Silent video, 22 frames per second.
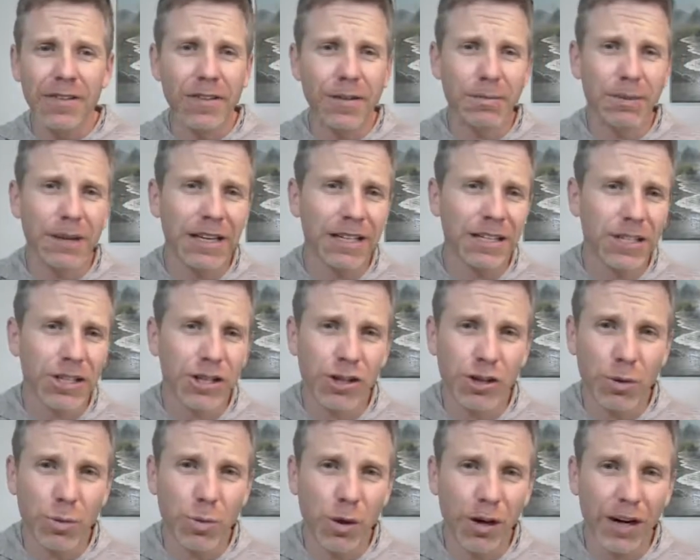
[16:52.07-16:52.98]
the places
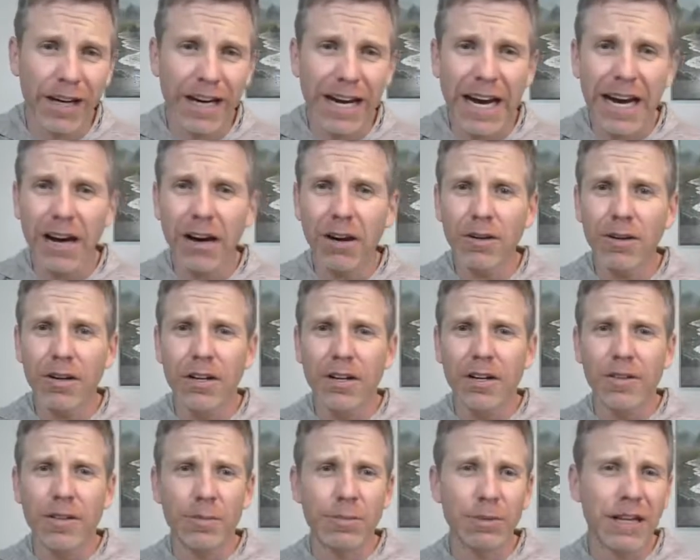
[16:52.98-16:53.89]
you work out,
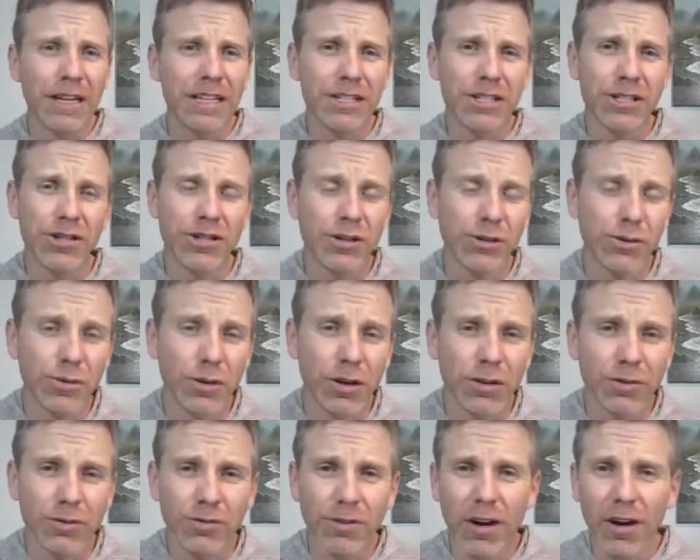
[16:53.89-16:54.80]
the places you
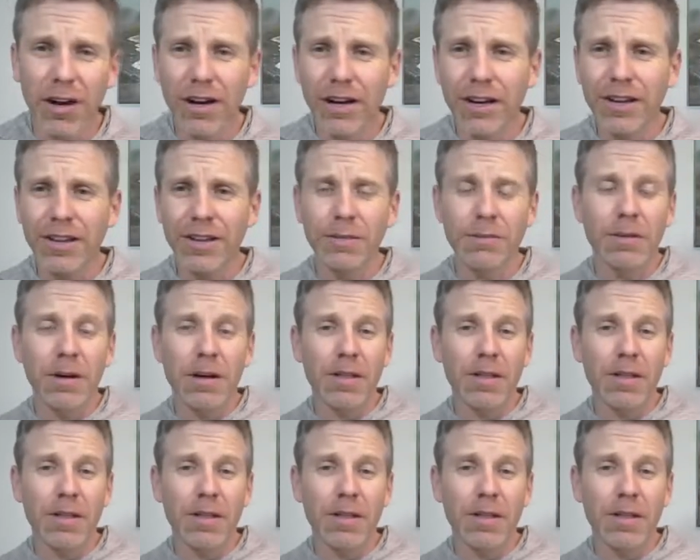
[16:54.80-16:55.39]
run,